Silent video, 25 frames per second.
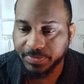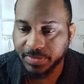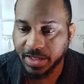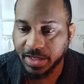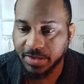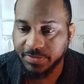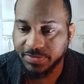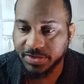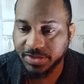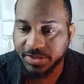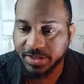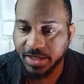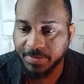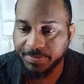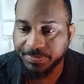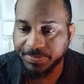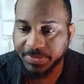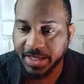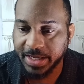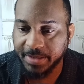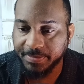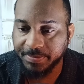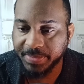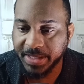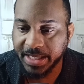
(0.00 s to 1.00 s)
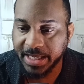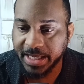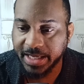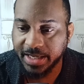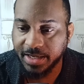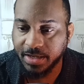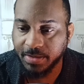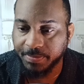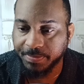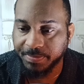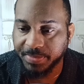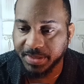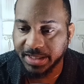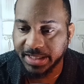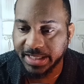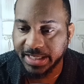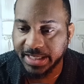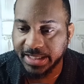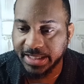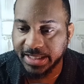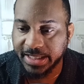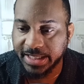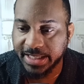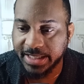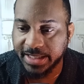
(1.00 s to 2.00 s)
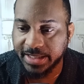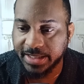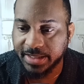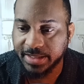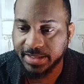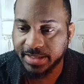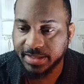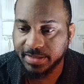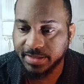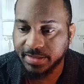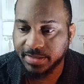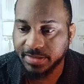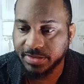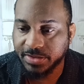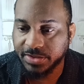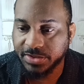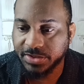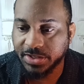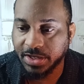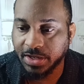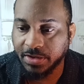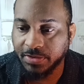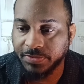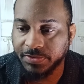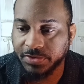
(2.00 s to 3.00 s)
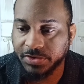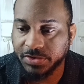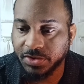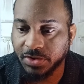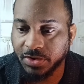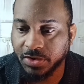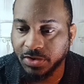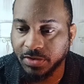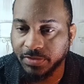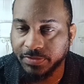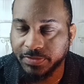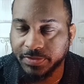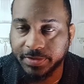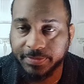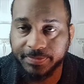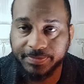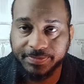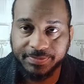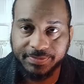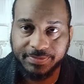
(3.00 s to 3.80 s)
of something being completely self-served,